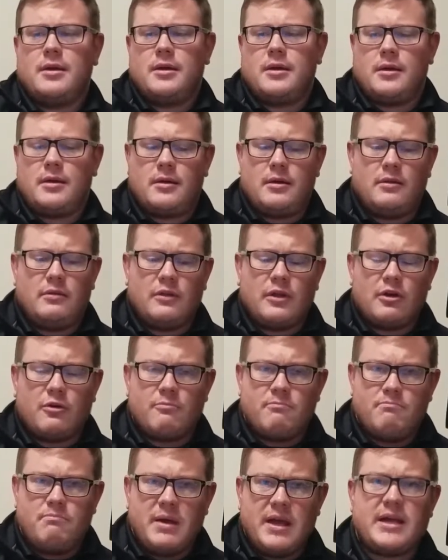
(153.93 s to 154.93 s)
Their
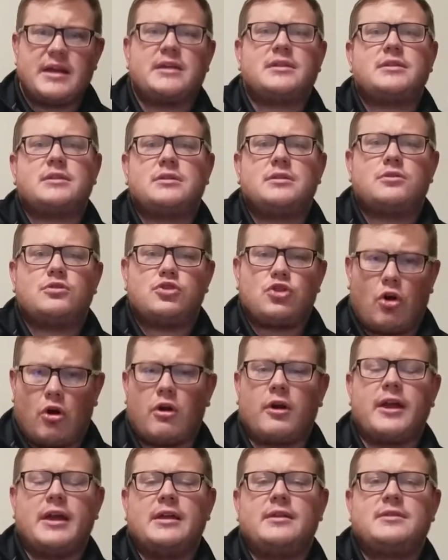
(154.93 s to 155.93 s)
biggest
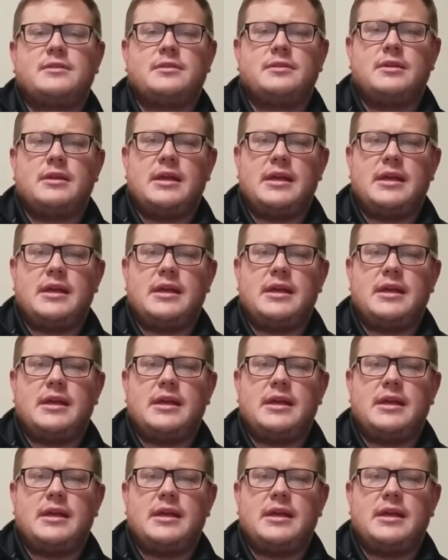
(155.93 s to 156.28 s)
target